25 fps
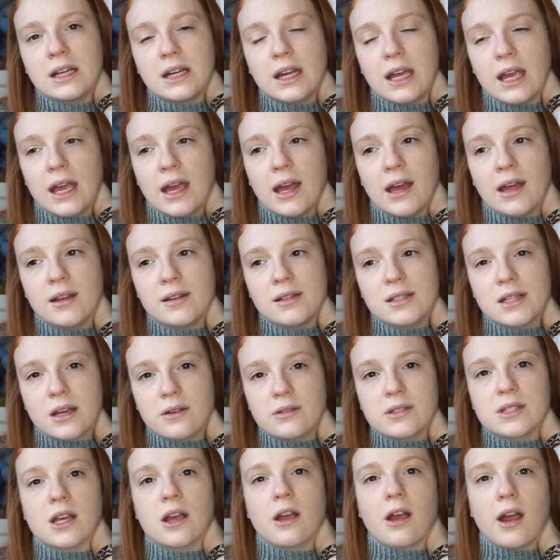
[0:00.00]
and I
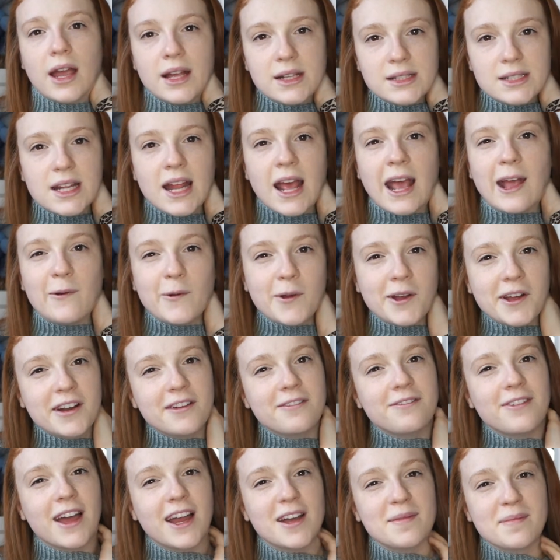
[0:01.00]
was like, all right, today we're
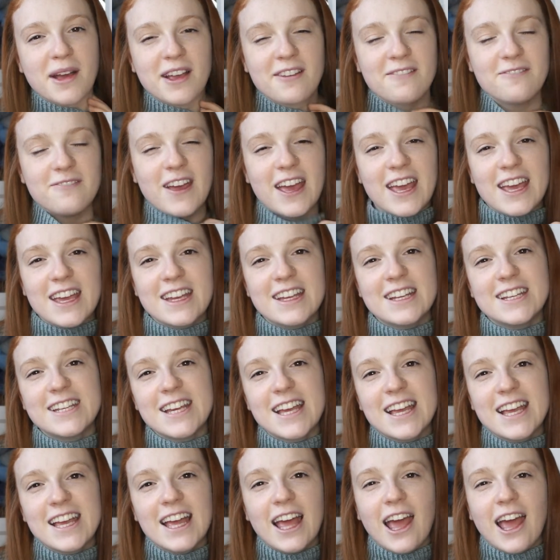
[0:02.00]
gonna find my fade.